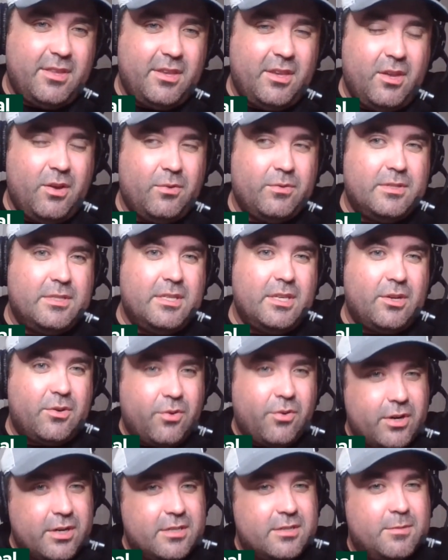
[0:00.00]
you know,
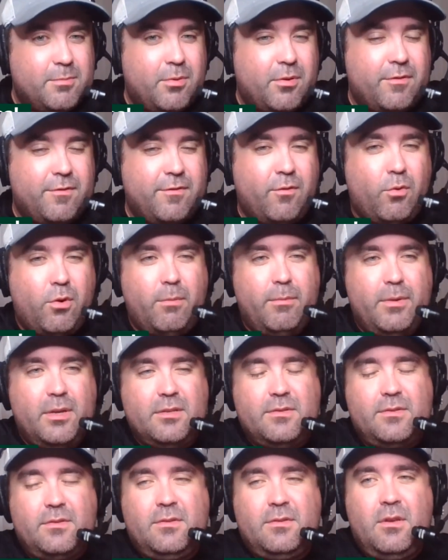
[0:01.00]
decreased
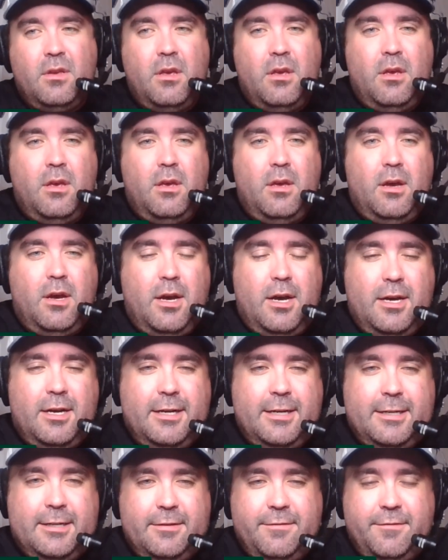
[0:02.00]
performance
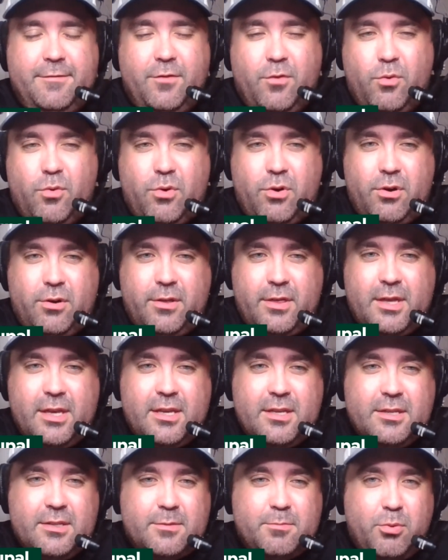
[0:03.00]
uh, for
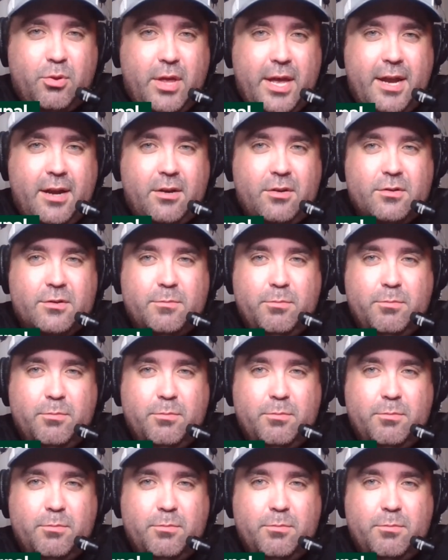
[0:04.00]
these players.